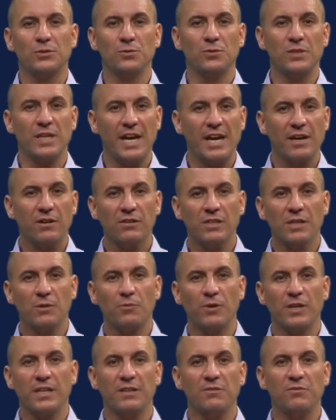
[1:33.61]
to diagonally
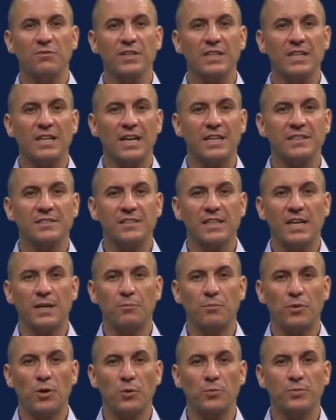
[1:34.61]
running feed lines
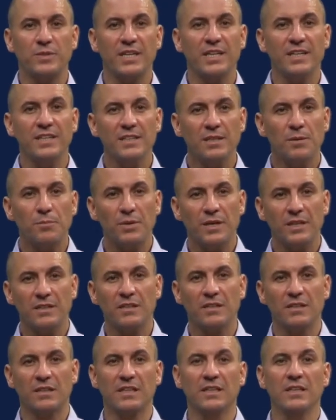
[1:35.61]
and probed
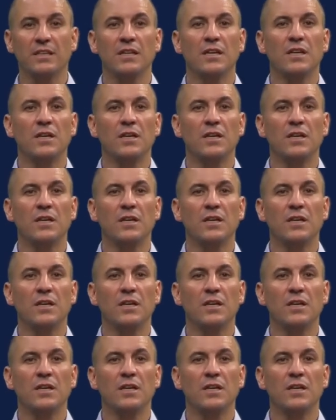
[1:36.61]
independently